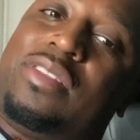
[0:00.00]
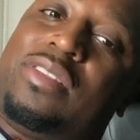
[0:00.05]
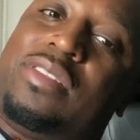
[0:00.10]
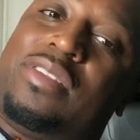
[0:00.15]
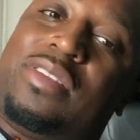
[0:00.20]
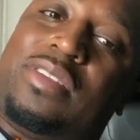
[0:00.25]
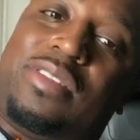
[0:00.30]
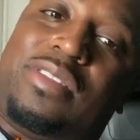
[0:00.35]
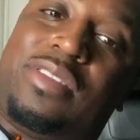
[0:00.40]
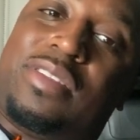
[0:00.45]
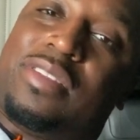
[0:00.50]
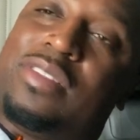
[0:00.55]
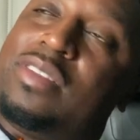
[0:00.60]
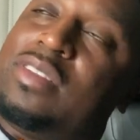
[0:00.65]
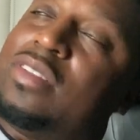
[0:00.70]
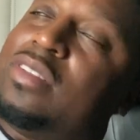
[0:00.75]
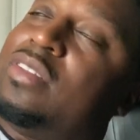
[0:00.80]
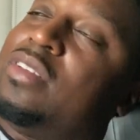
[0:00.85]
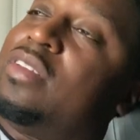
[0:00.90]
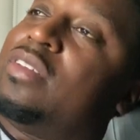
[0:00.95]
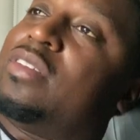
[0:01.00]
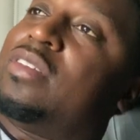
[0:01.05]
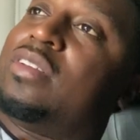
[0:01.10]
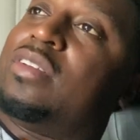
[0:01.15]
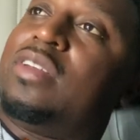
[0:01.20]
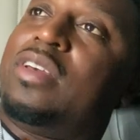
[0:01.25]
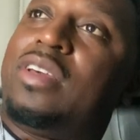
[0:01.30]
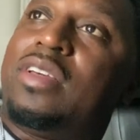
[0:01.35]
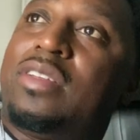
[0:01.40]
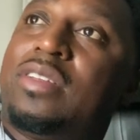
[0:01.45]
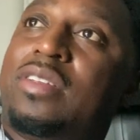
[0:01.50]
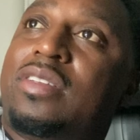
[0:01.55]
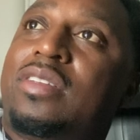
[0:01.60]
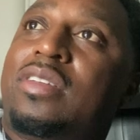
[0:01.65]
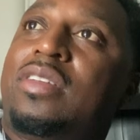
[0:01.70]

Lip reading: this, and this,